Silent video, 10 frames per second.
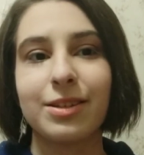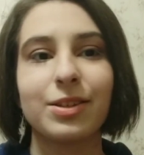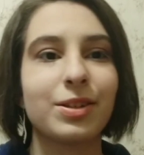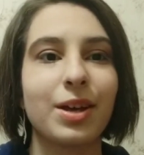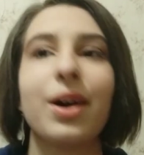
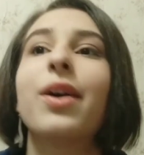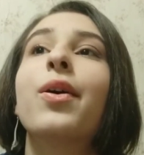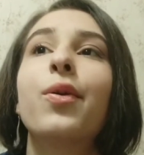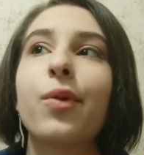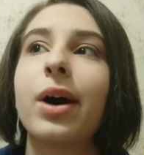
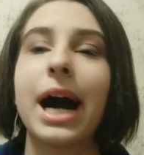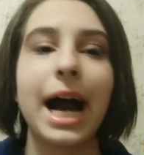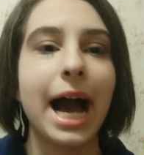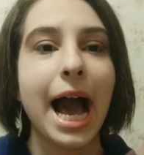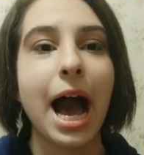So
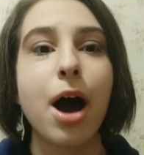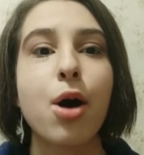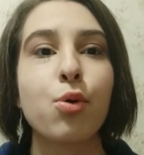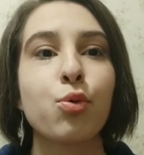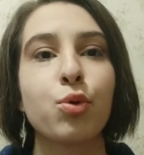
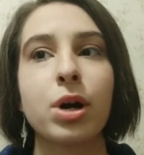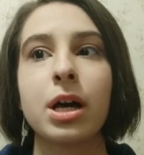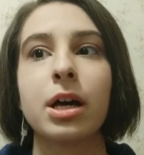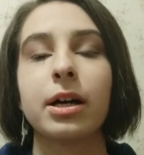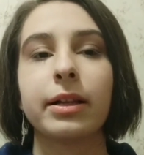how
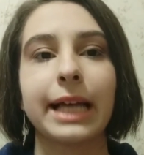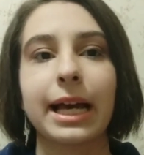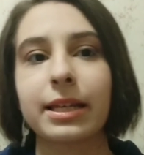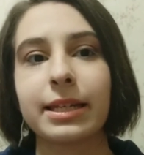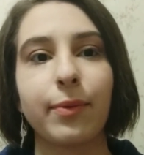
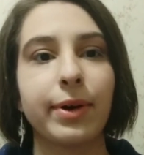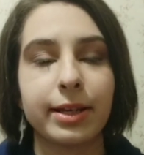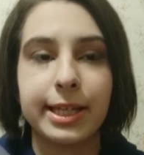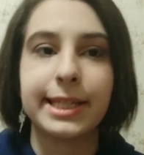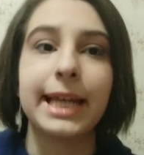someone
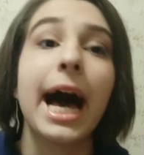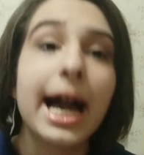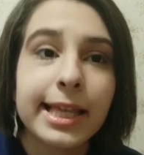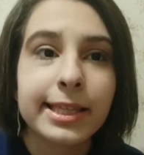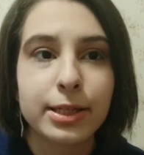
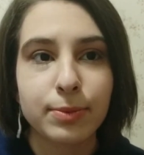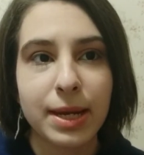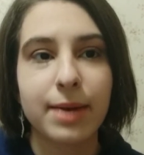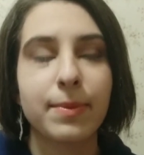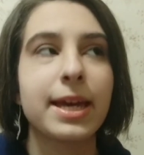decides to
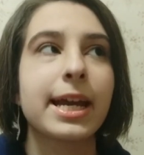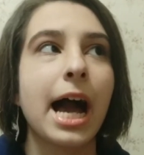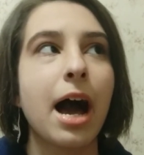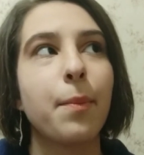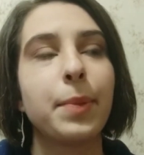make
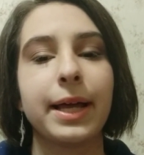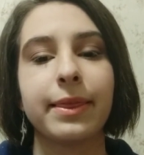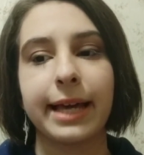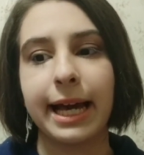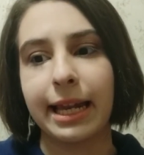makeup and
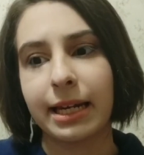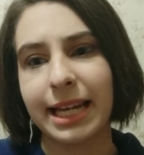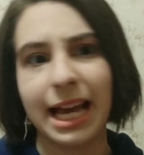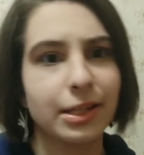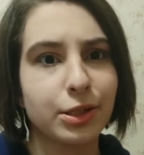then
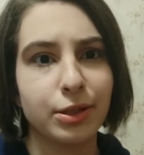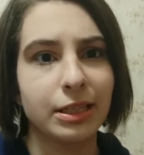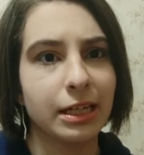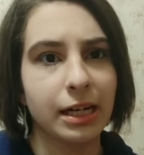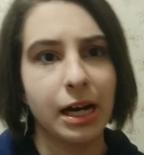gets to
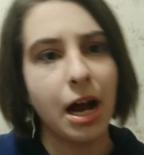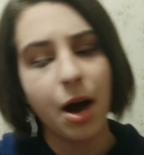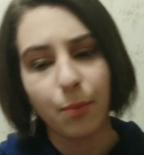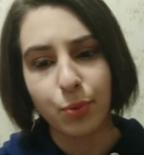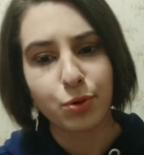the
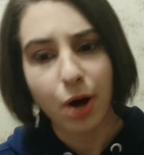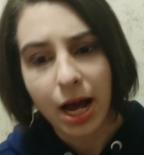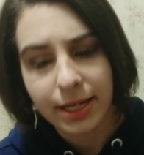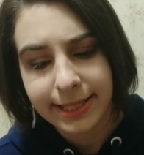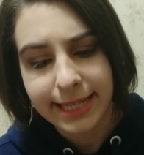
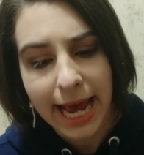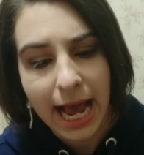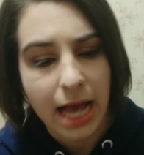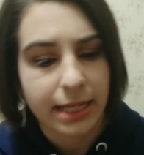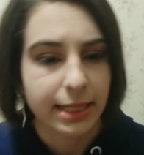
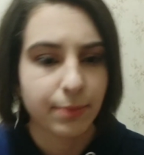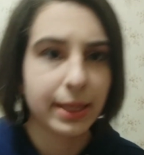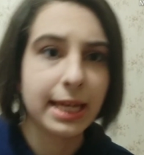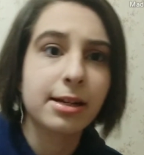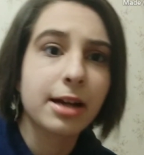process and
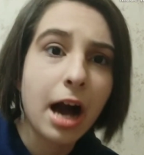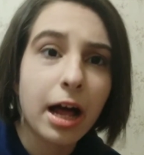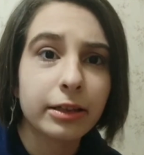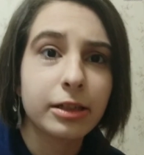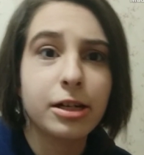picking
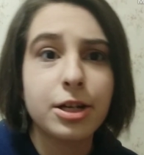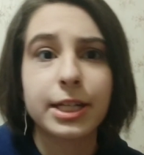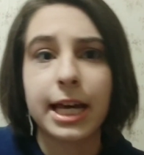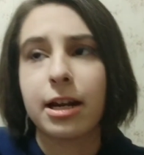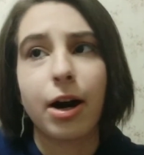colors
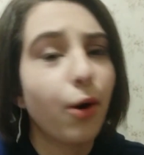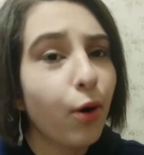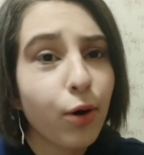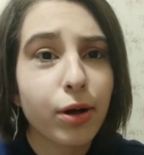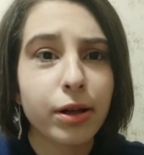and
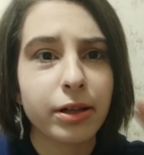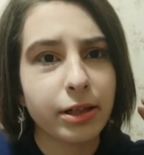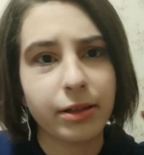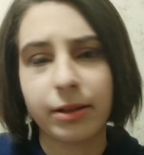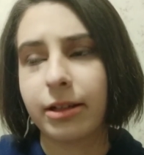
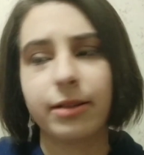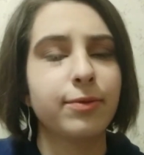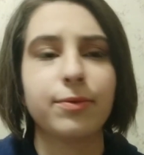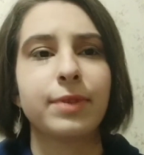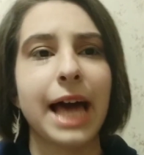all of
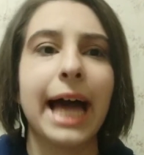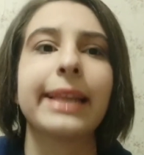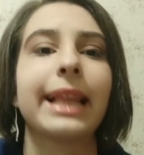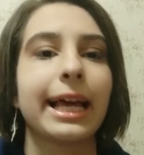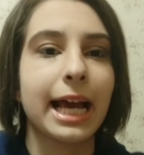that,
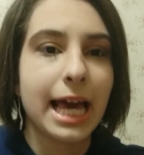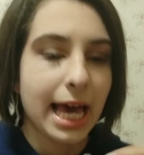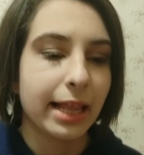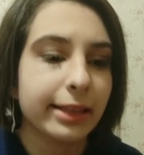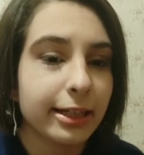
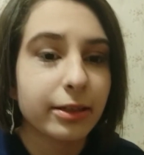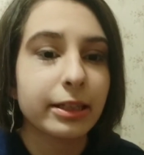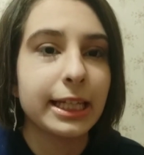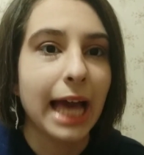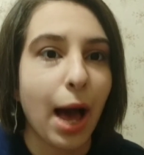
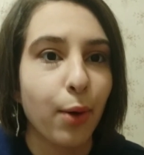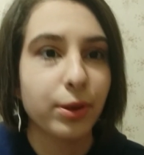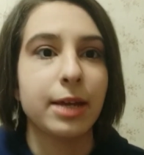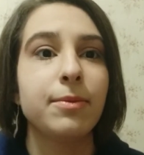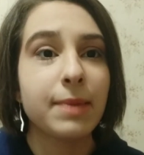literally how
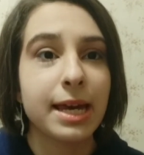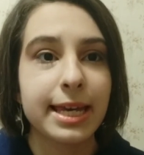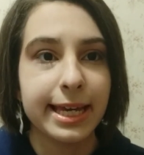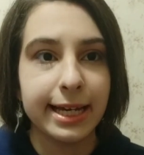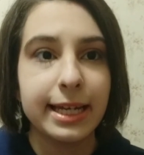they
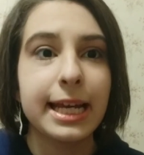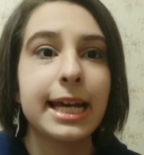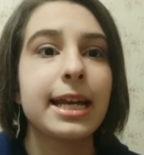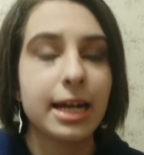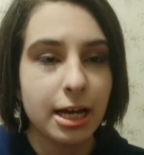make it
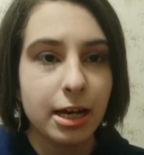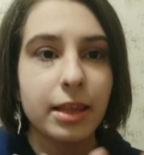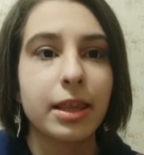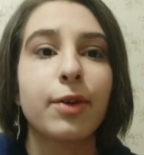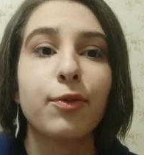in
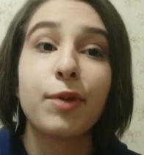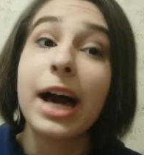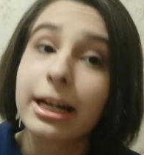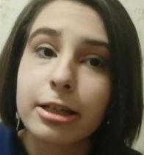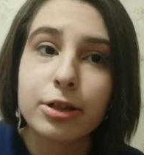the
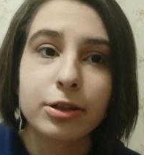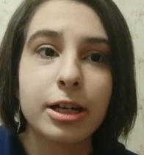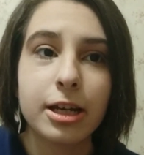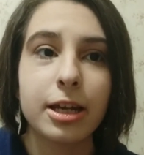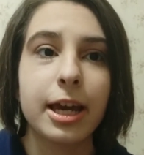factory,